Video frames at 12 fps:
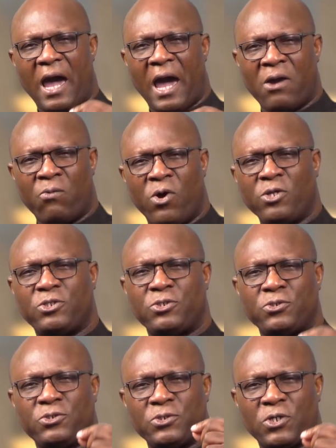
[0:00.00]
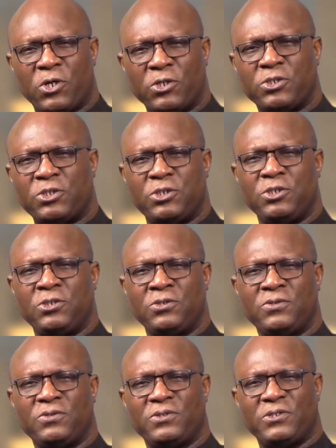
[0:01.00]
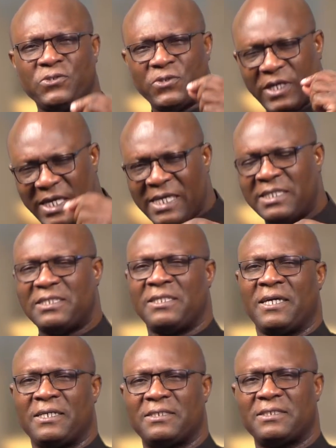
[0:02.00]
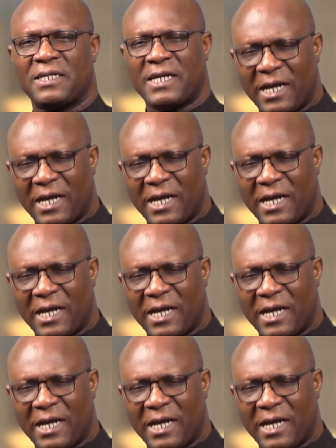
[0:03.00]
I want you to continue to eat this.